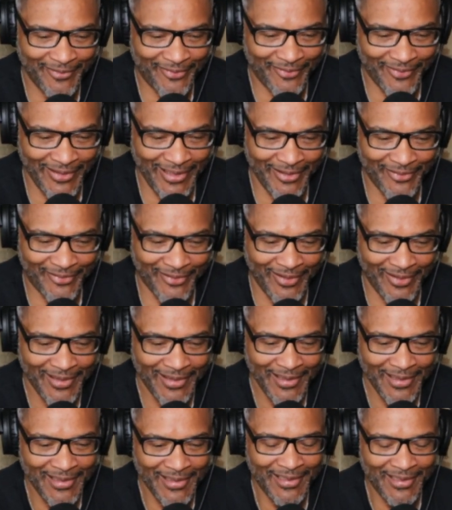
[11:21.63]
See, it's, a,
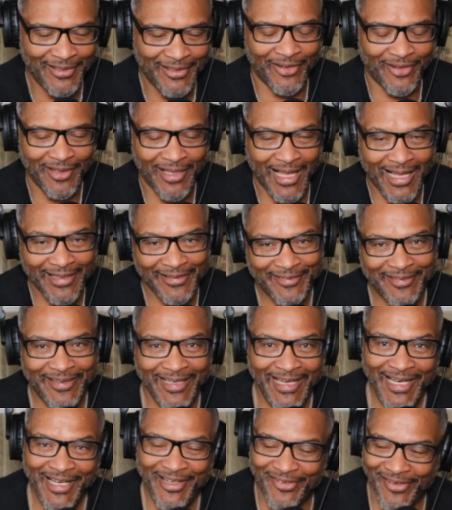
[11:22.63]
it's a lot of
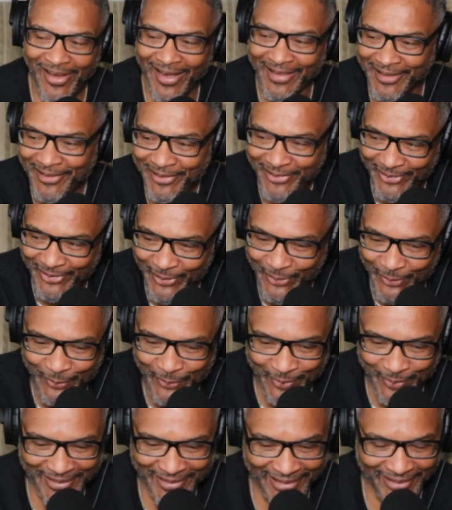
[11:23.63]
things I could do
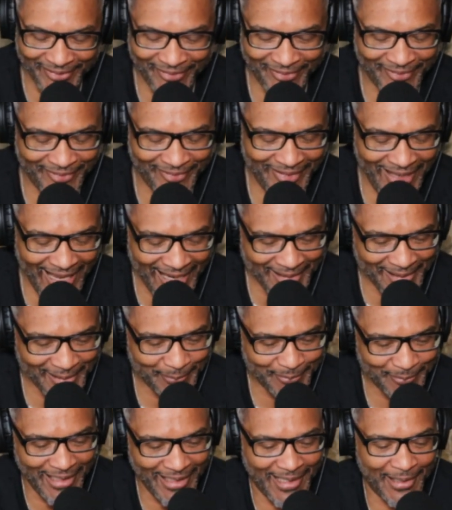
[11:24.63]
with this
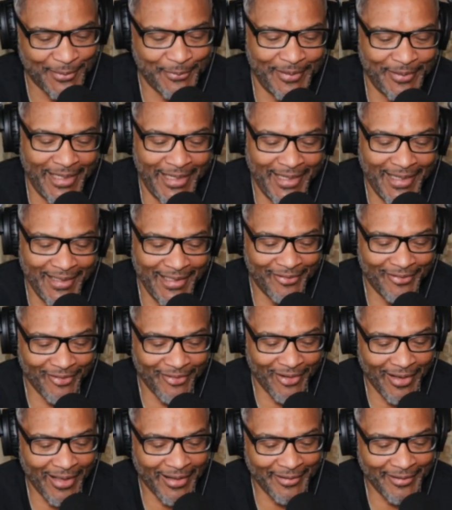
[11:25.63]
setup now, man. It's
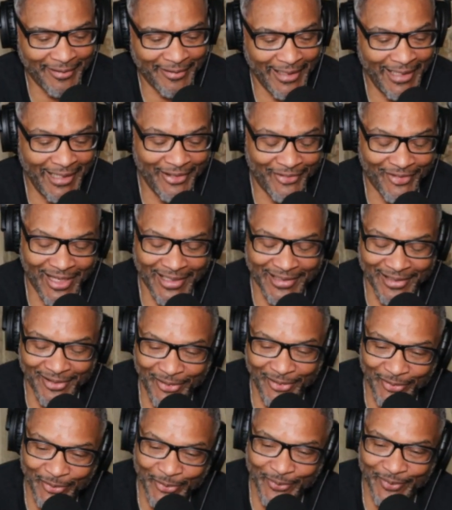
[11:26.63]
a lot of things I can
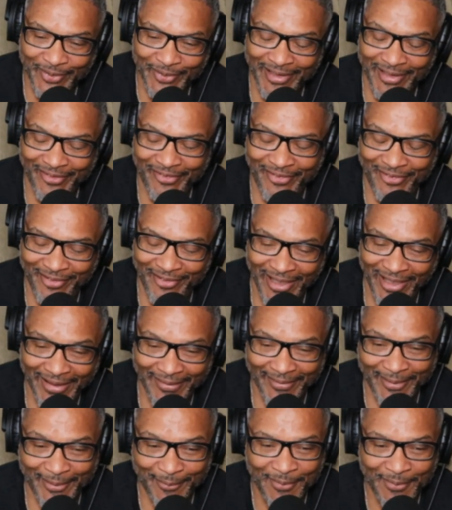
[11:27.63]
do with this
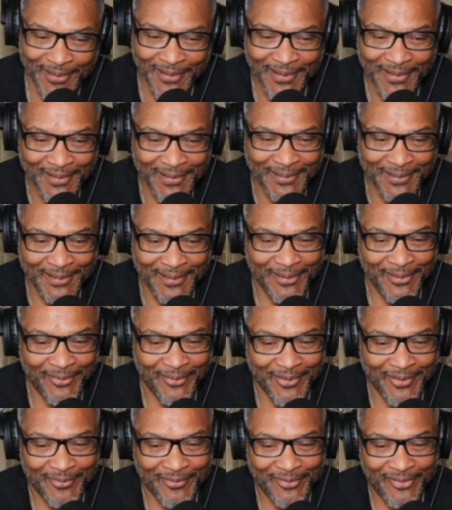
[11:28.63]
setup. You
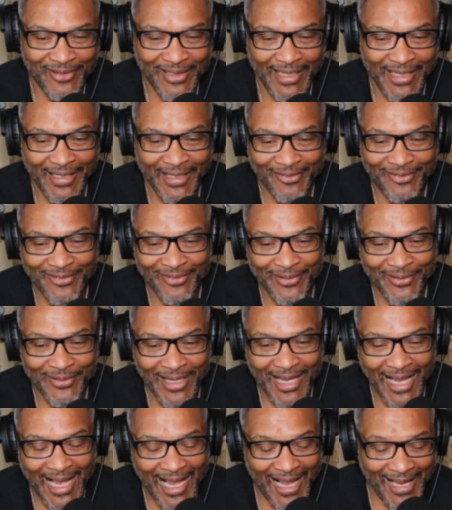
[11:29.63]
know what I'm saying?
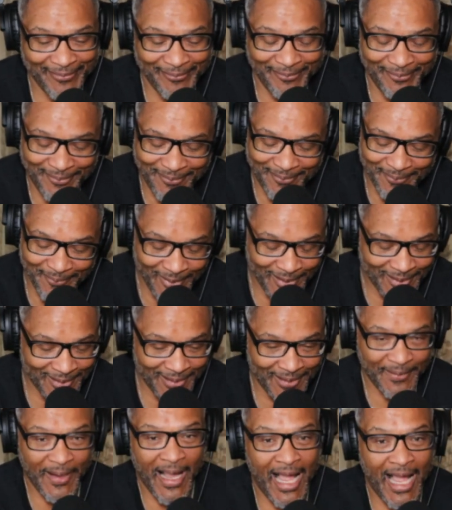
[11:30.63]
So I
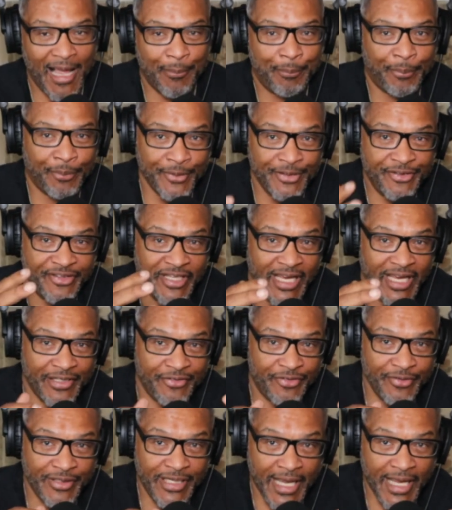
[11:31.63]
look, I
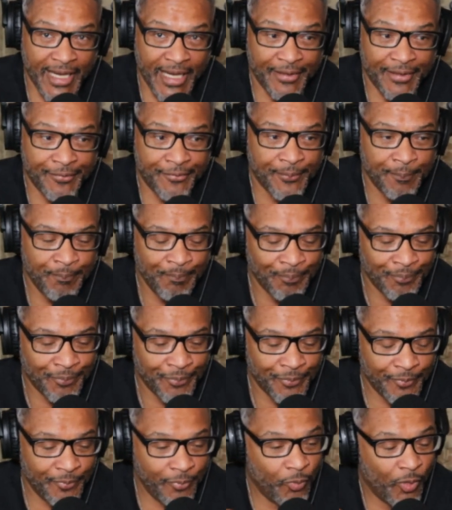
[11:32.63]
appreciate you guys.
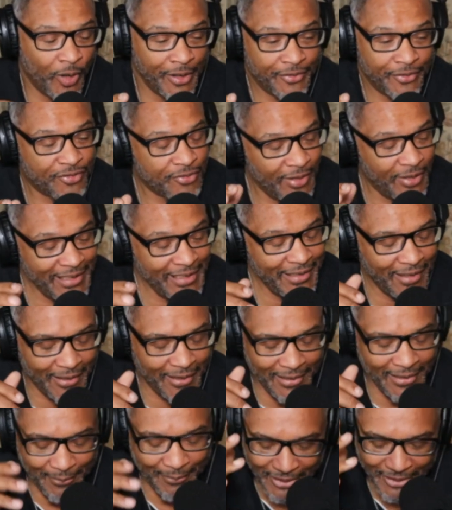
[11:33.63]
What, twenty?
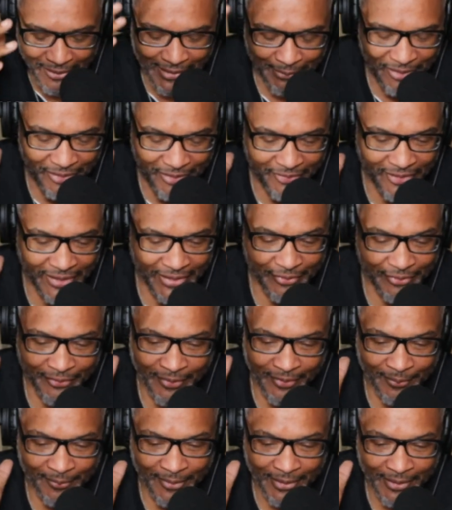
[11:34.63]
Let me let me tell you
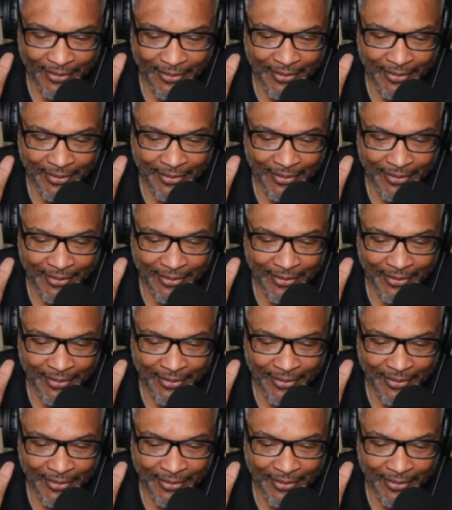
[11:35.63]
something.